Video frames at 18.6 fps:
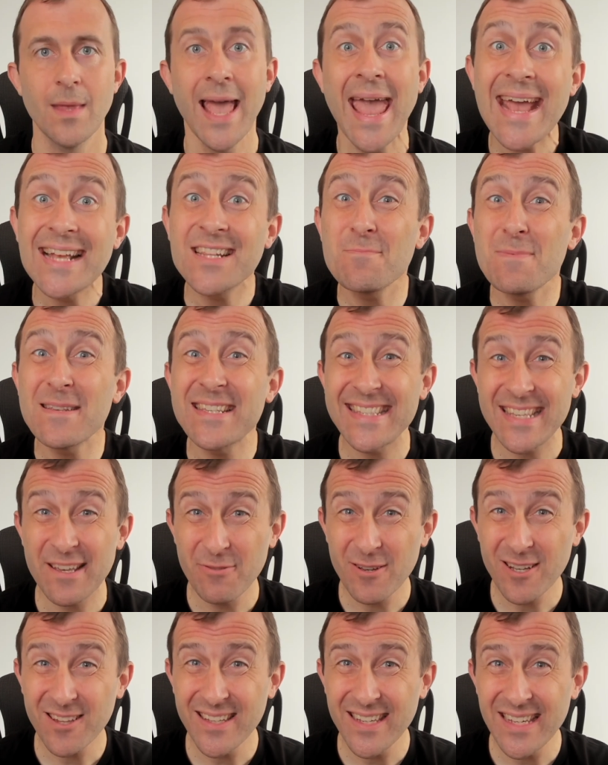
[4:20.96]
and
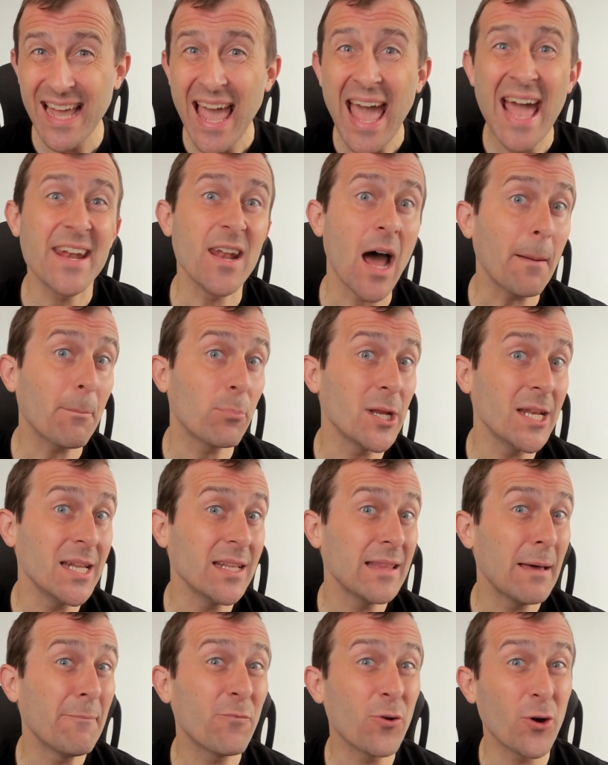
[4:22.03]
specifically not breeding
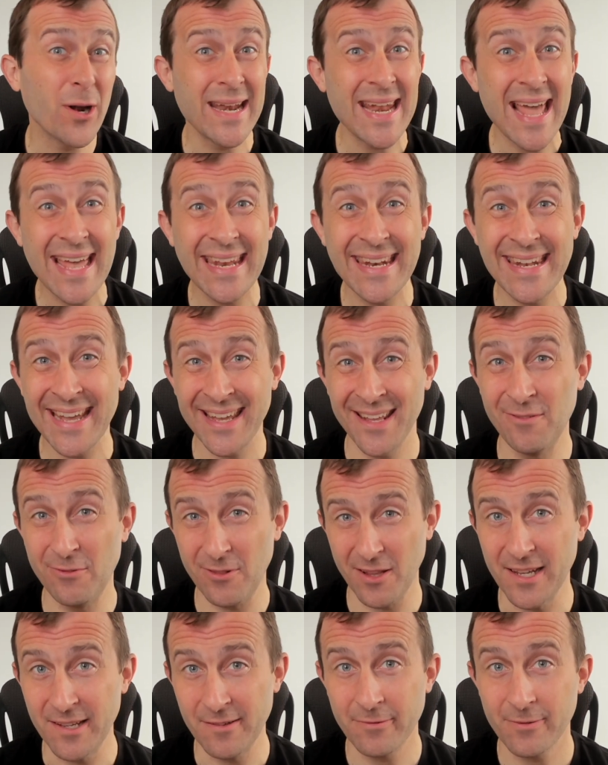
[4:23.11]
them for net negative
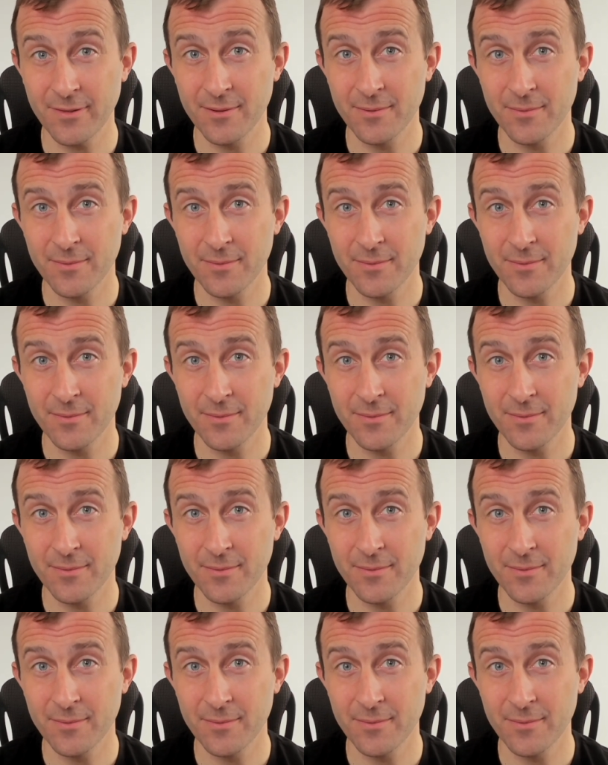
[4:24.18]
life.